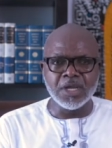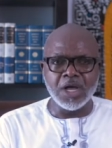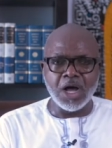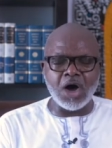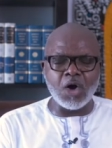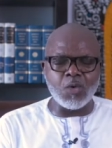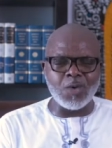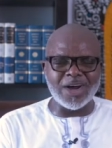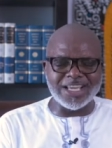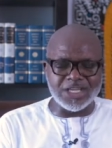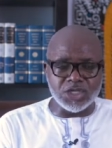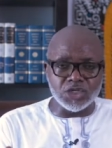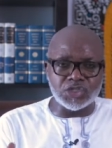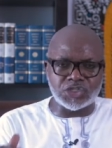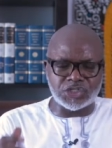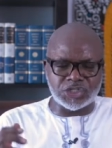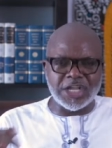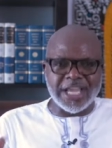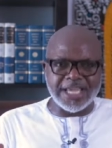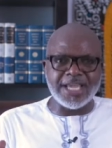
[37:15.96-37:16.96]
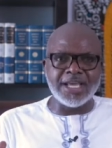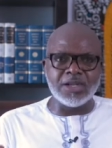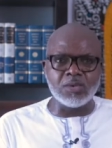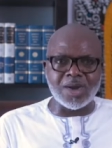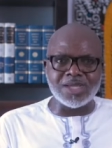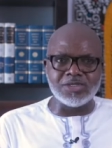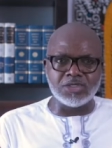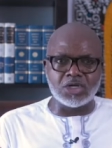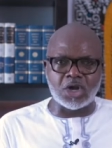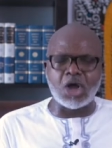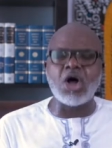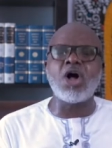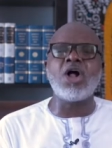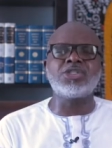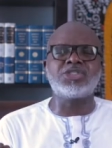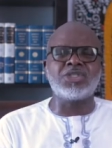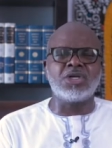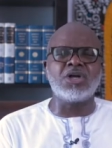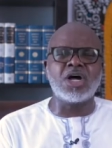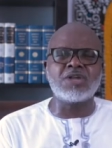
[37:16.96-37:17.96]
Oh, what are you seeing when you
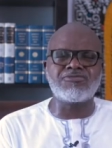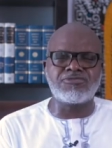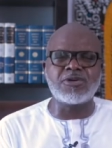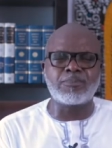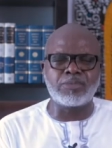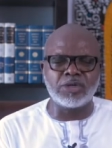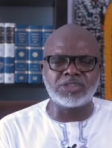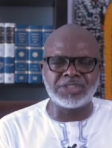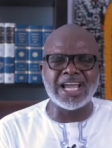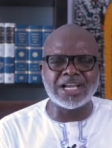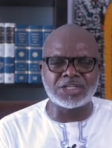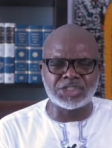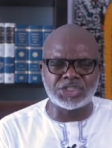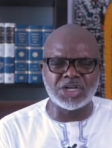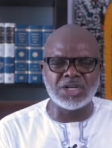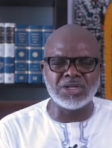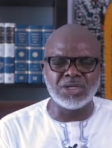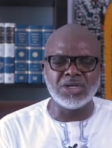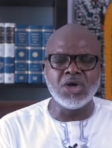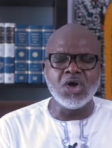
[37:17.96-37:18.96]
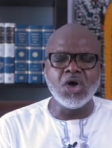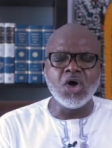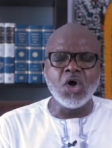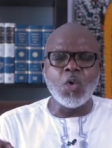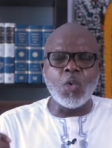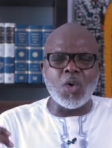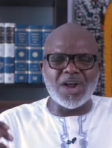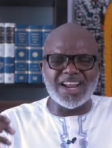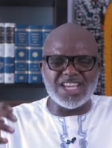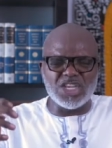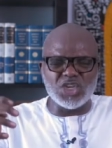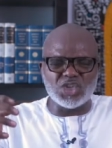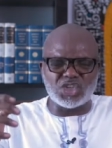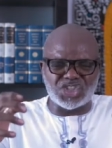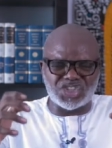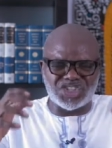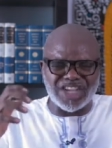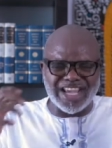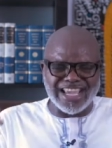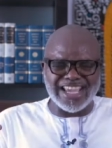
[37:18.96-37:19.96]
call to God for protection? What are you
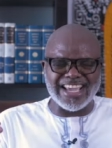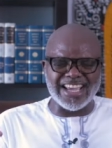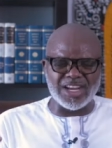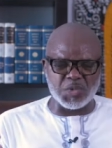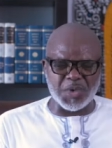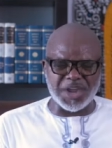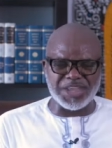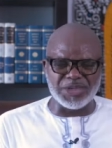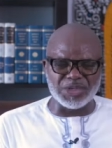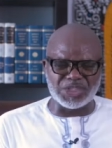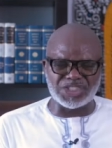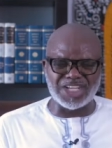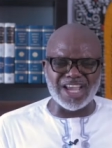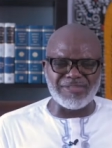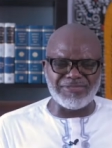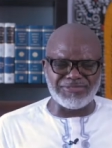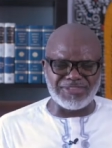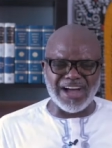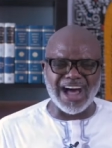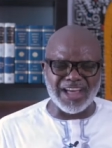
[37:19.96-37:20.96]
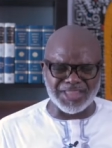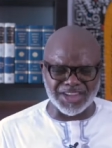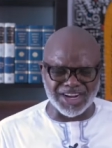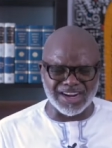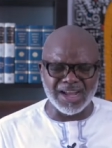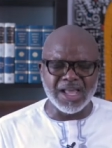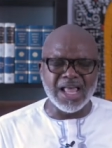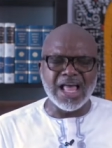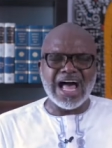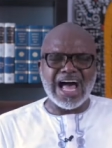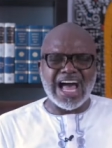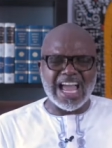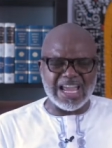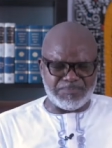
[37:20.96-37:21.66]
seeing when you say, Father, I